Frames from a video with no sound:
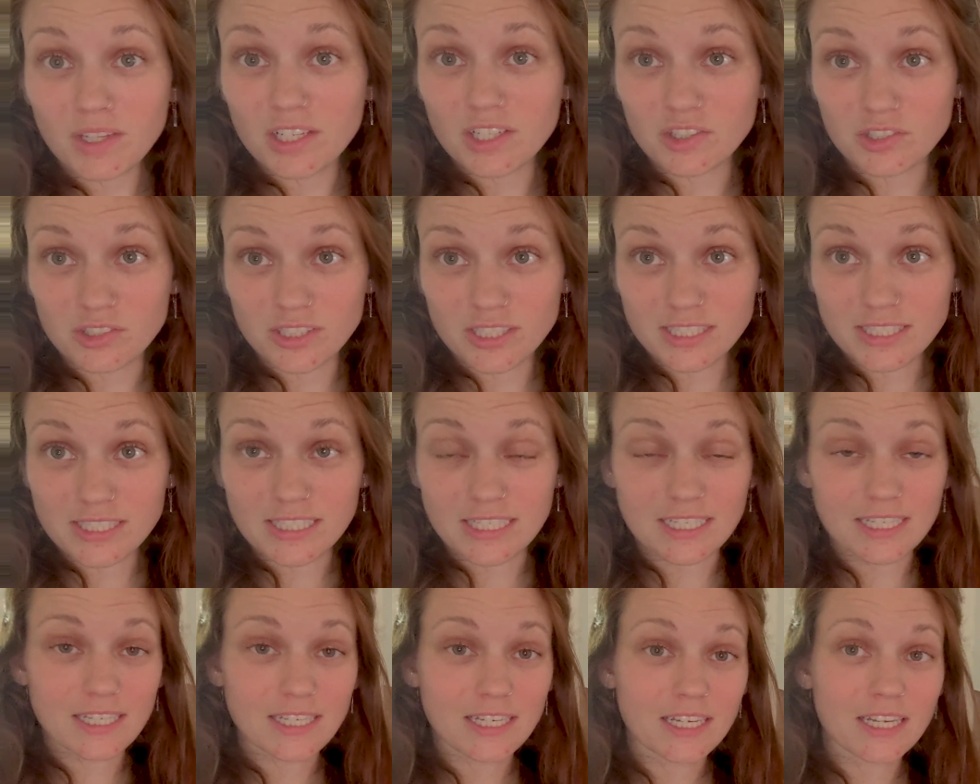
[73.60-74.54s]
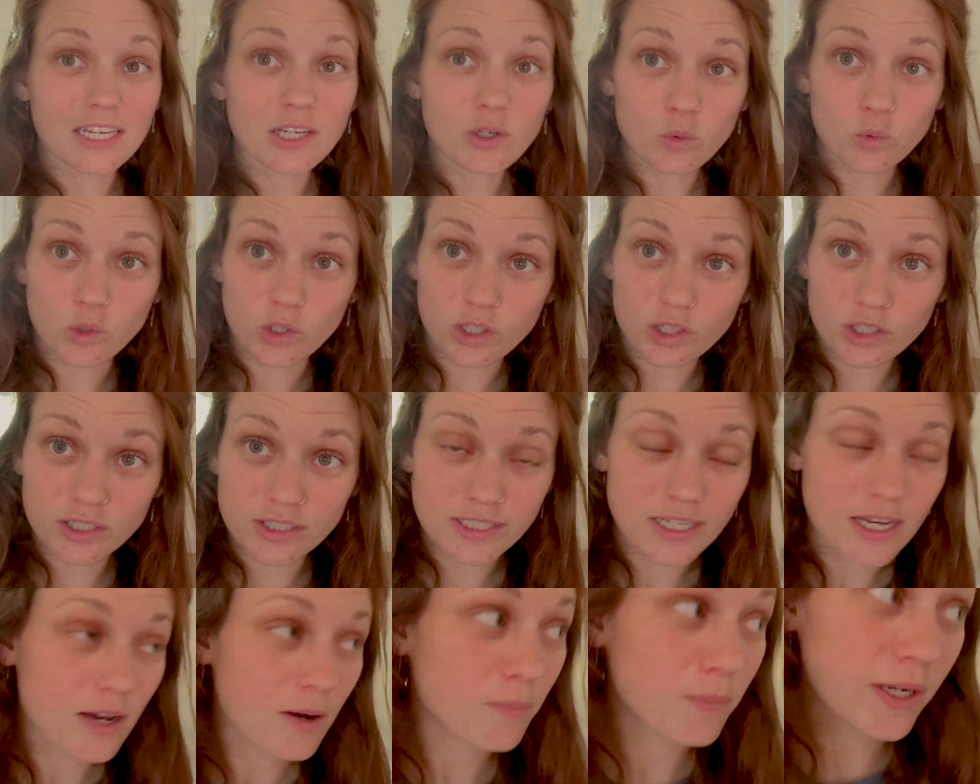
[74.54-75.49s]
here's the sink, it works.
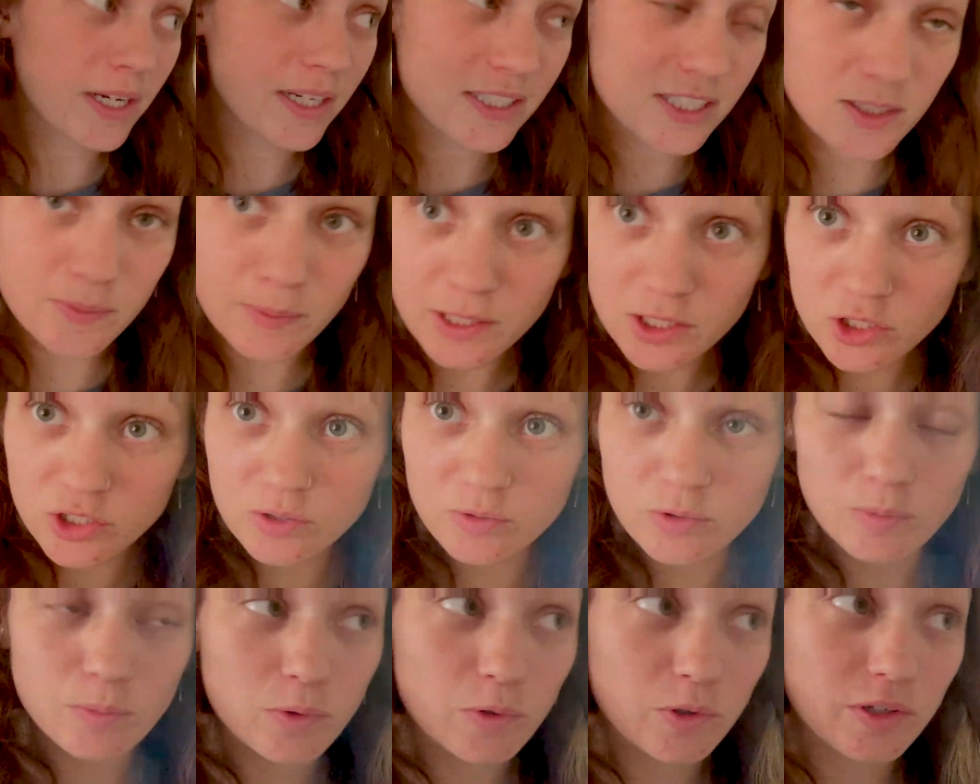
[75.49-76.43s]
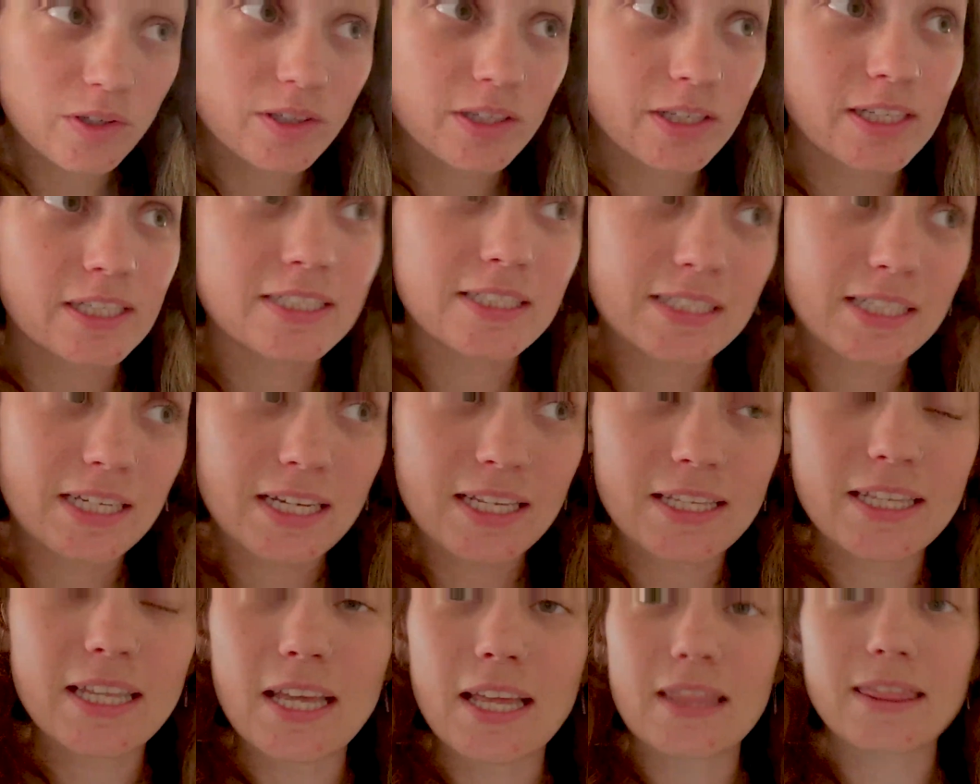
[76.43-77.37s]
My inspection report, he
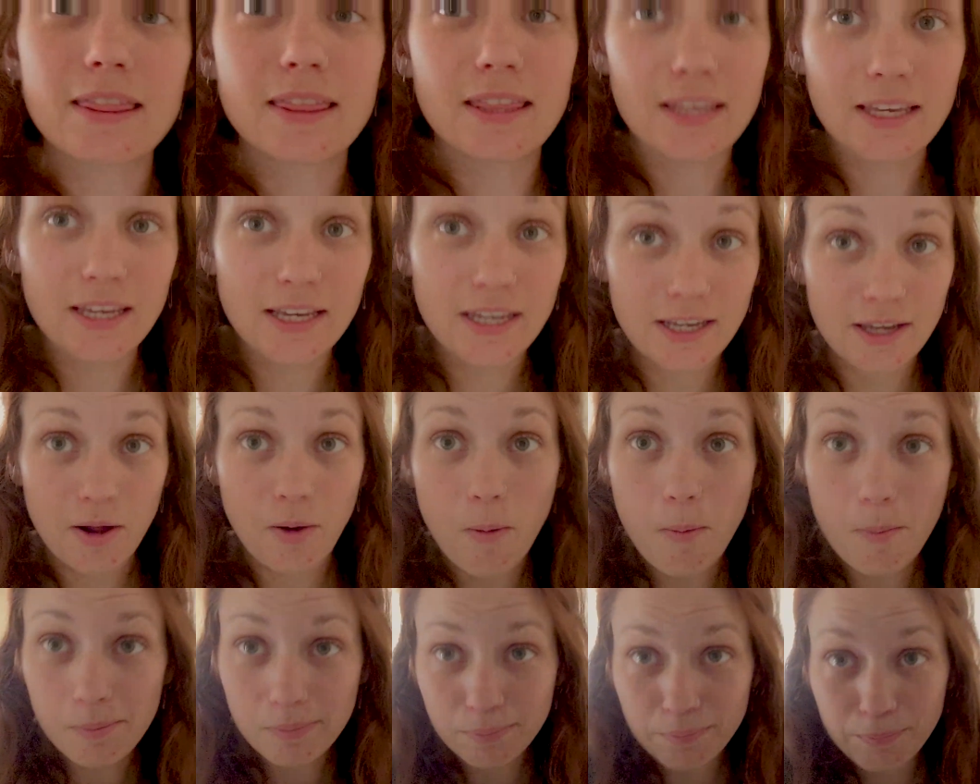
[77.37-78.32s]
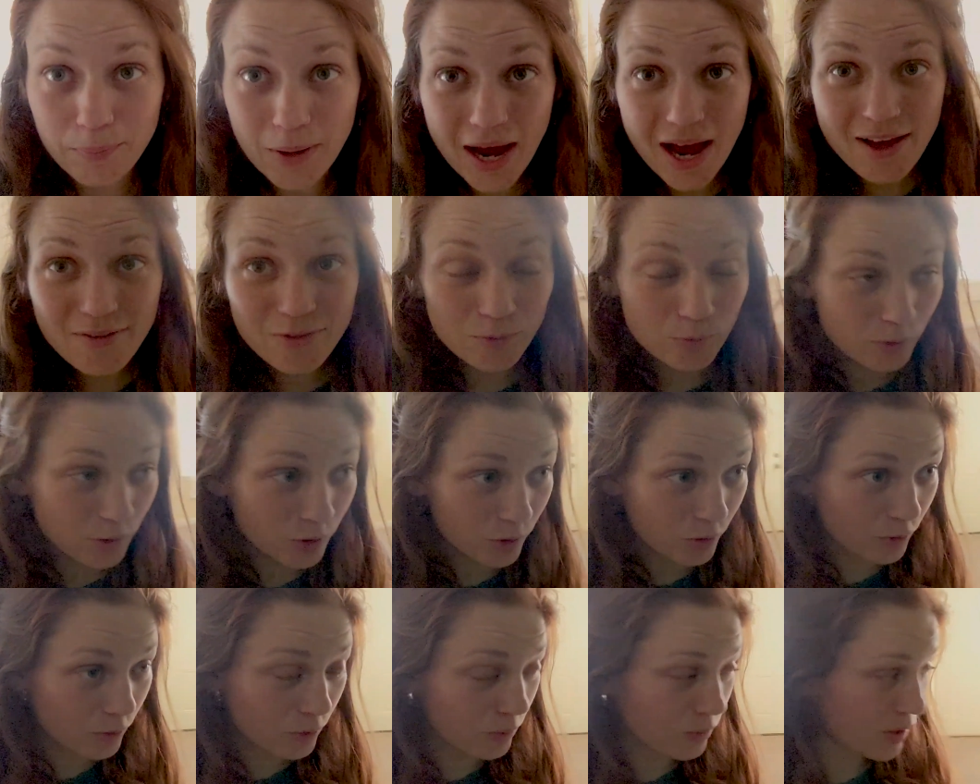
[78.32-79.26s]
said that the
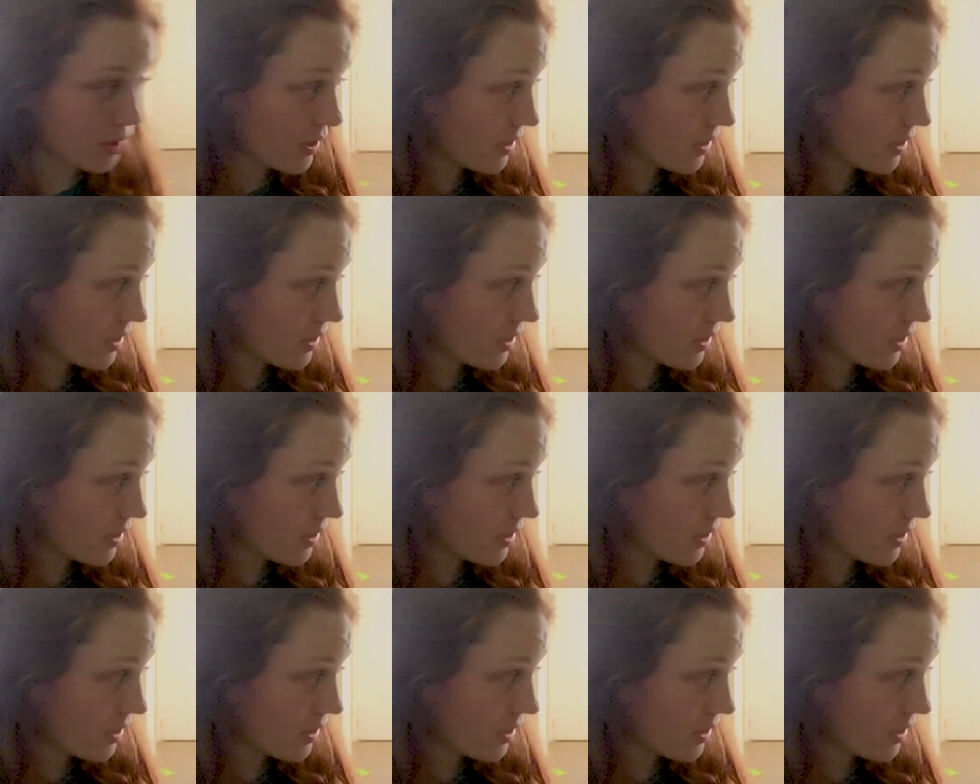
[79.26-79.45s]
bathroom